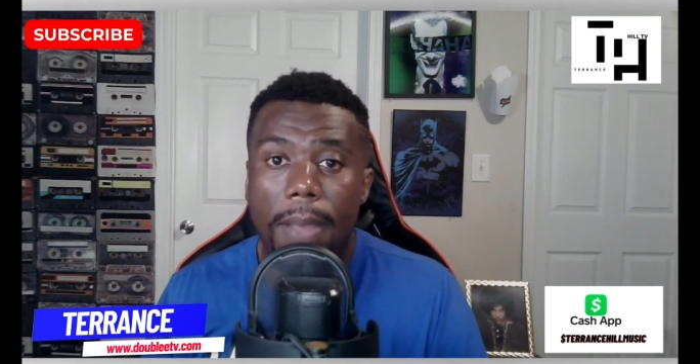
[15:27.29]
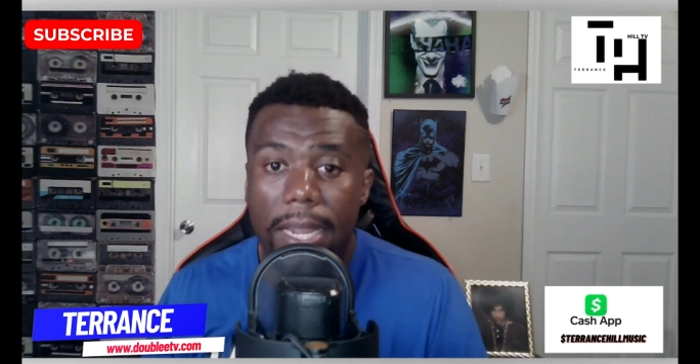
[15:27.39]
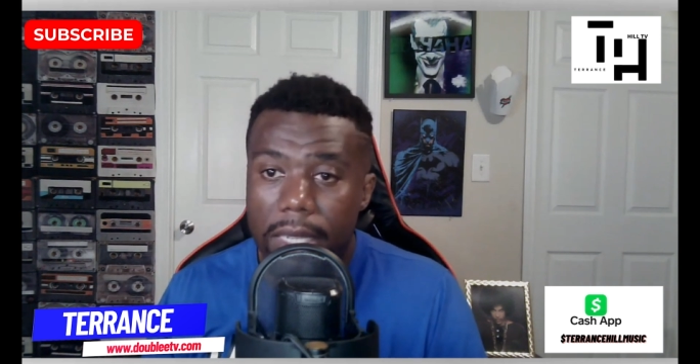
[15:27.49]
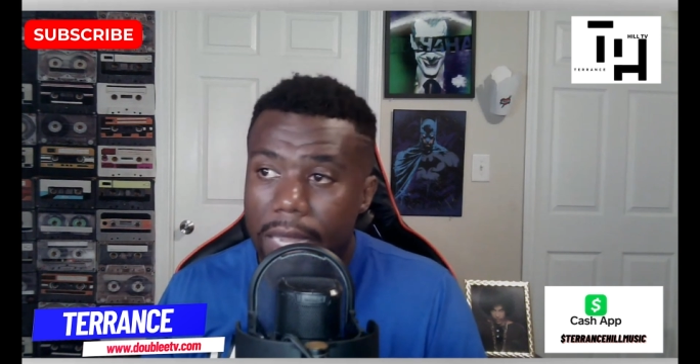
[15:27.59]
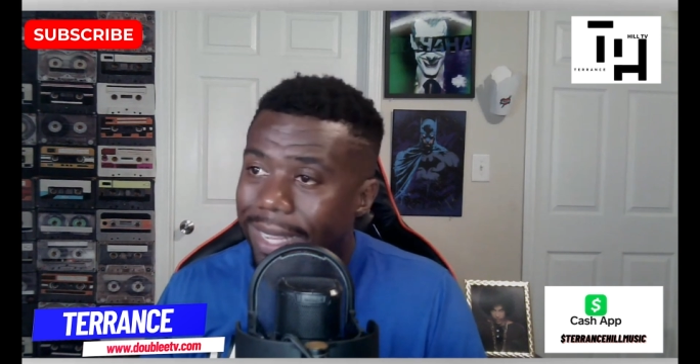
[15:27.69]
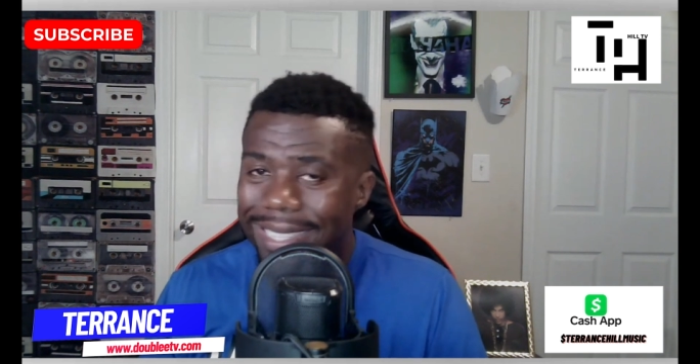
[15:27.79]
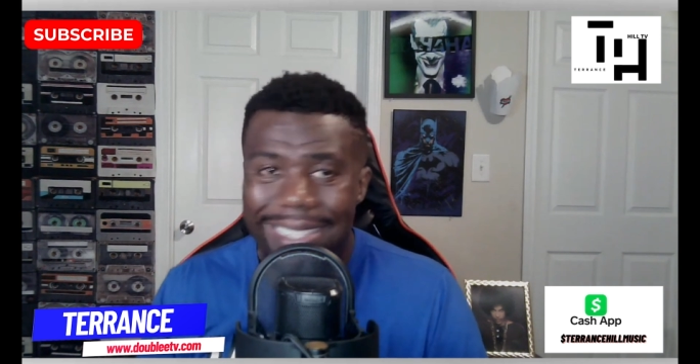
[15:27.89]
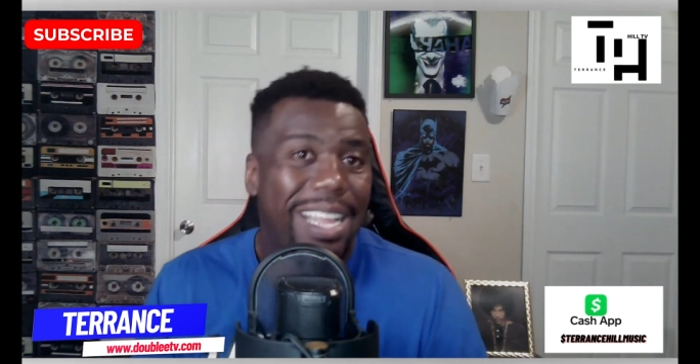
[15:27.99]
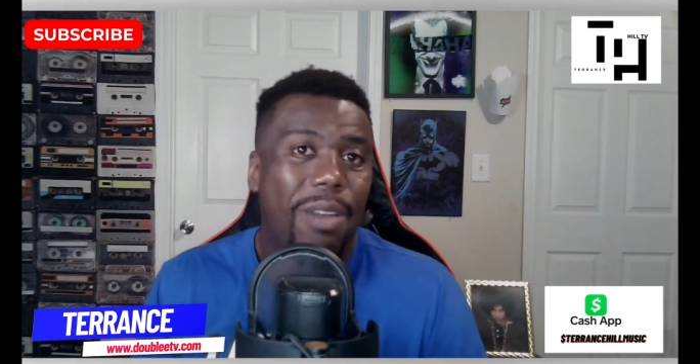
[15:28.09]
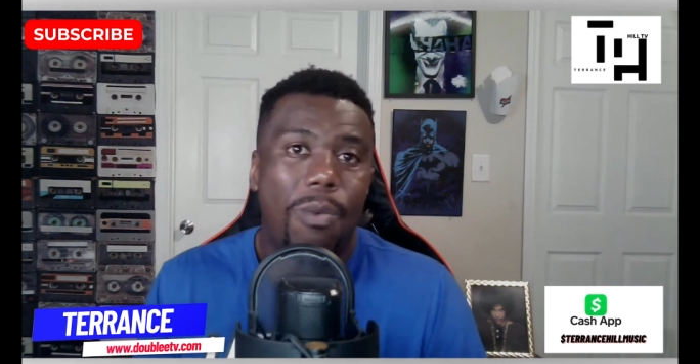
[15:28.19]
paycheck,
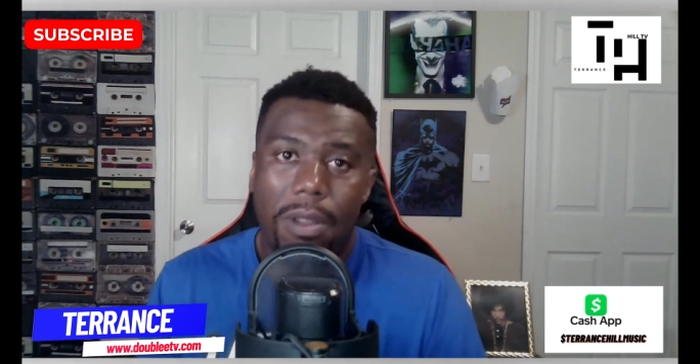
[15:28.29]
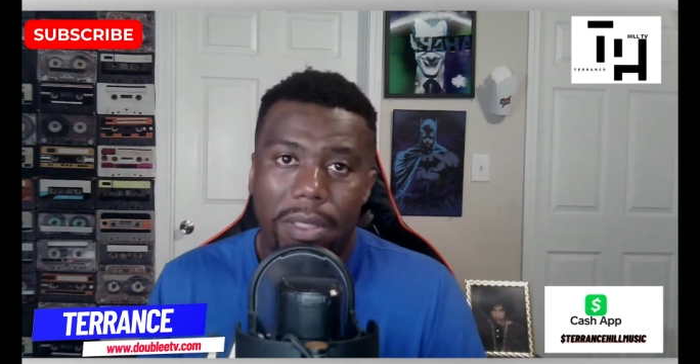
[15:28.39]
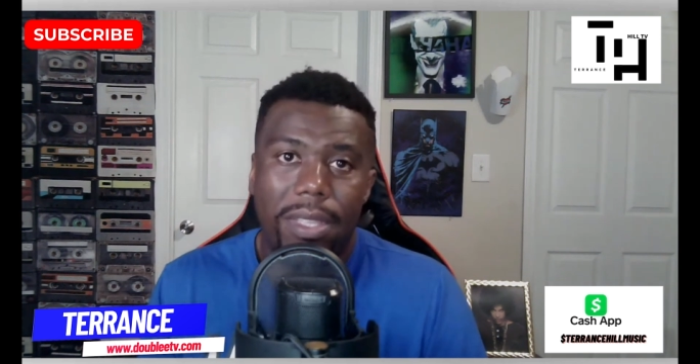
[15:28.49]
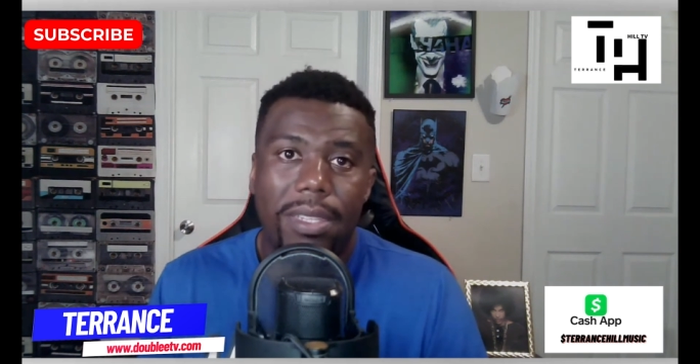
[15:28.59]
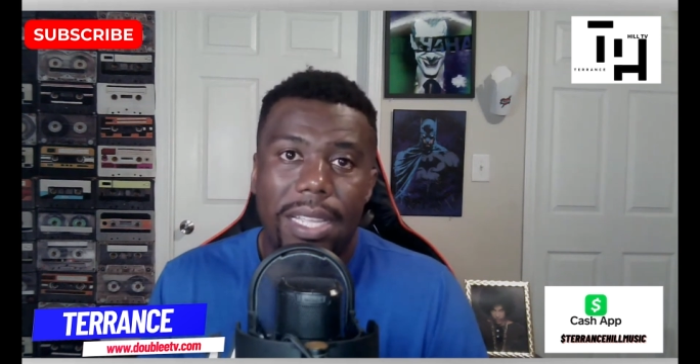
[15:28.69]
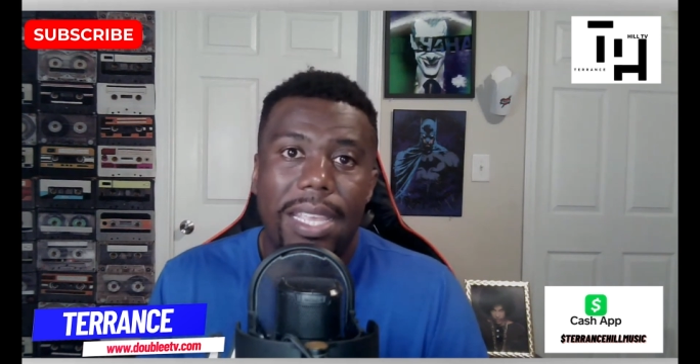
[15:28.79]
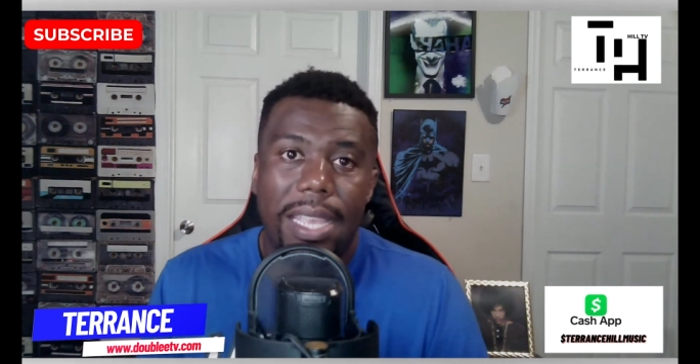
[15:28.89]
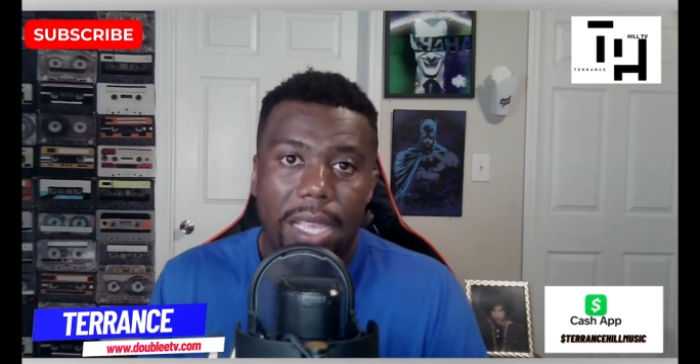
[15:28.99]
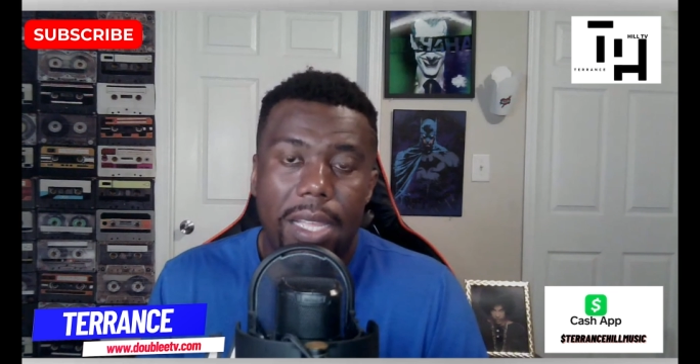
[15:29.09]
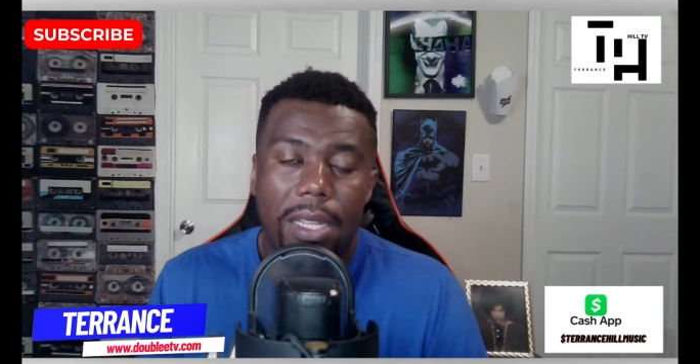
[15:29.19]
it's not worth it in the
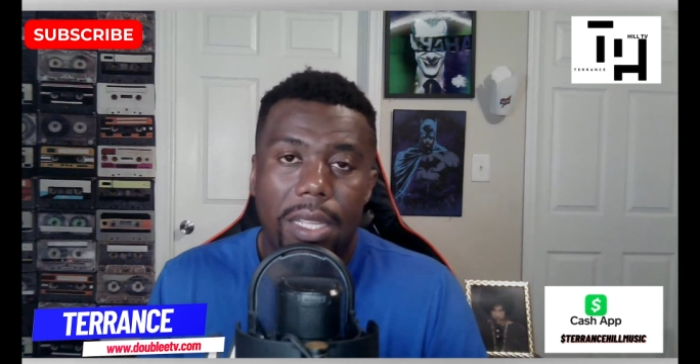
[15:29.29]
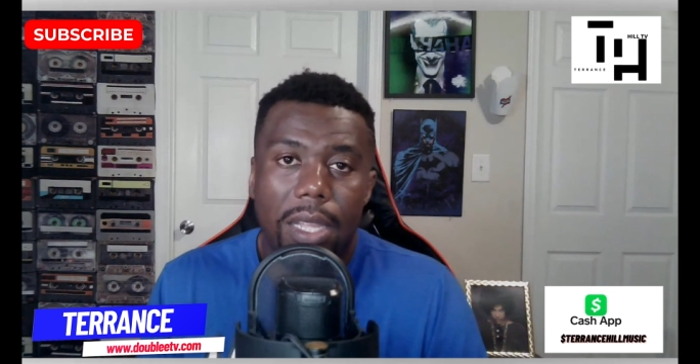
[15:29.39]
end.